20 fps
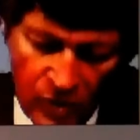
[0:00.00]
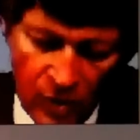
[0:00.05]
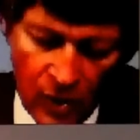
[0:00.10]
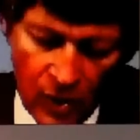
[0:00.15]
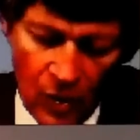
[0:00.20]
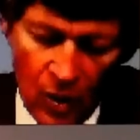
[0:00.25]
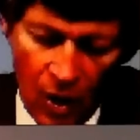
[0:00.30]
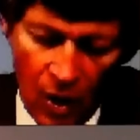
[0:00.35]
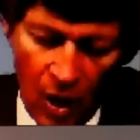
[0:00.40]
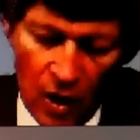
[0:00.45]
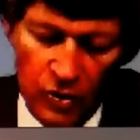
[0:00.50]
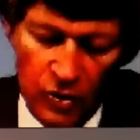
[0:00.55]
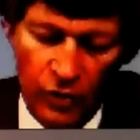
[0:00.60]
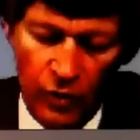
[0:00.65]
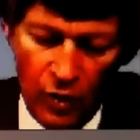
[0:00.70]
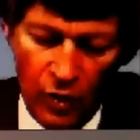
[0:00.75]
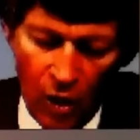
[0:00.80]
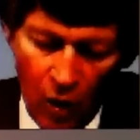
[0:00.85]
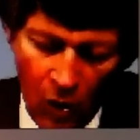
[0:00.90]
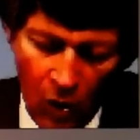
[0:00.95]
Those are called
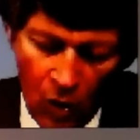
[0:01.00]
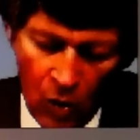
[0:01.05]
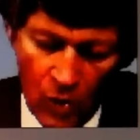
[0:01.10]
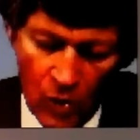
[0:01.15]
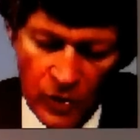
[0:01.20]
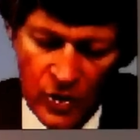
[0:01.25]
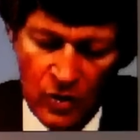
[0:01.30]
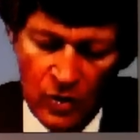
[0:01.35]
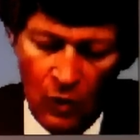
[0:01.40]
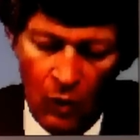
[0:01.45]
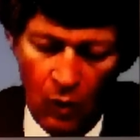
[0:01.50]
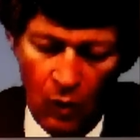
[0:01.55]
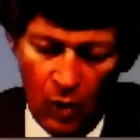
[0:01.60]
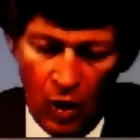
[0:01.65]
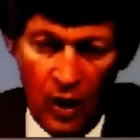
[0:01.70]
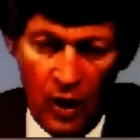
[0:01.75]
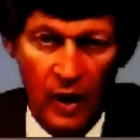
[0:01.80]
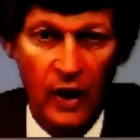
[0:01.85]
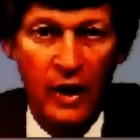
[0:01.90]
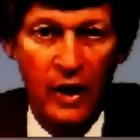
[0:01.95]
nodes
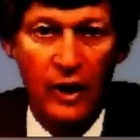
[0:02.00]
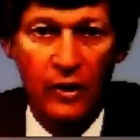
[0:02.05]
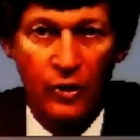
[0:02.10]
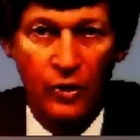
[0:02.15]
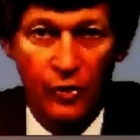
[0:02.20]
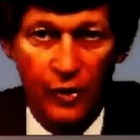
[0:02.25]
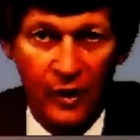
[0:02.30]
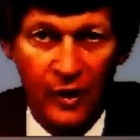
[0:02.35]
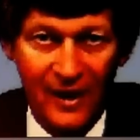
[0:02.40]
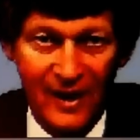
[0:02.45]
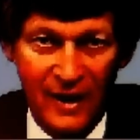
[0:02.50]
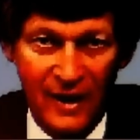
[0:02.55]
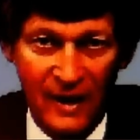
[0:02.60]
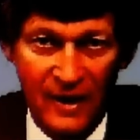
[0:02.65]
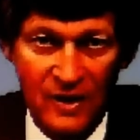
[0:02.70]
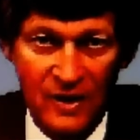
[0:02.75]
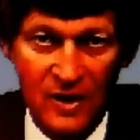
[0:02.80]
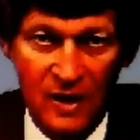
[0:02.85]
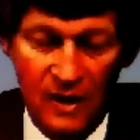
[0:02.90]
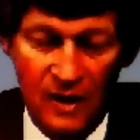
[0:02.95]
or
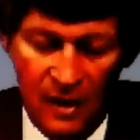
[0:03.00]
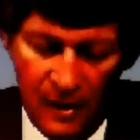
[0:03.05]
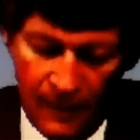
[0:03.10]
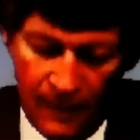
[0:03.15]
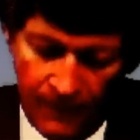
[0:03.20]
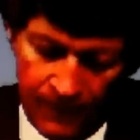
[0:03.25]
grids.